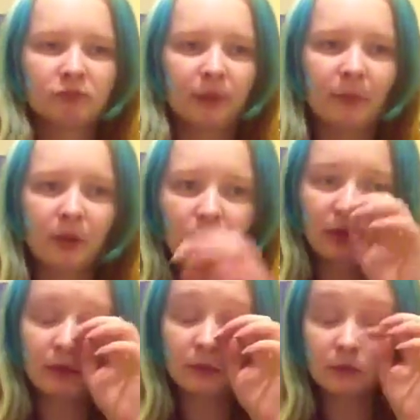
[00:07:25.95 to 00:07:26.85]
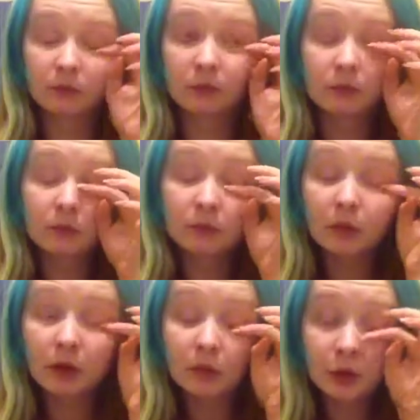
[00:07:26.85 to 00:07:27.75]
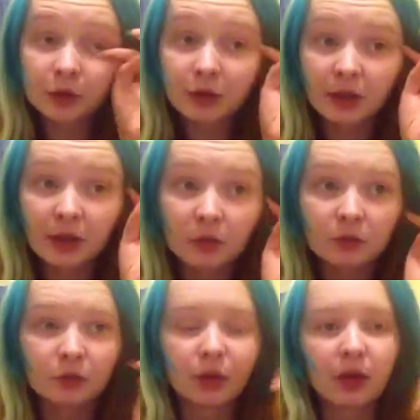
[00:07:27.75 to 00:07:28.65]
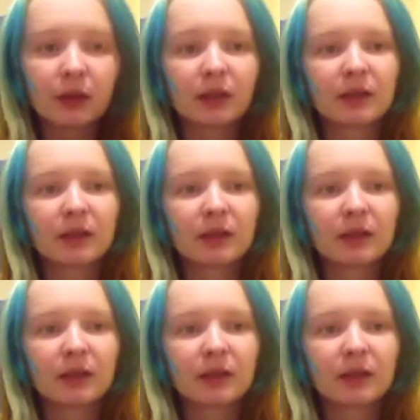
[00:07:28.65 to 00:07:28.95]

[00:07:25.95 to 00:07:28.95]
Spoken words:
I mean, when I washed it out and dried it,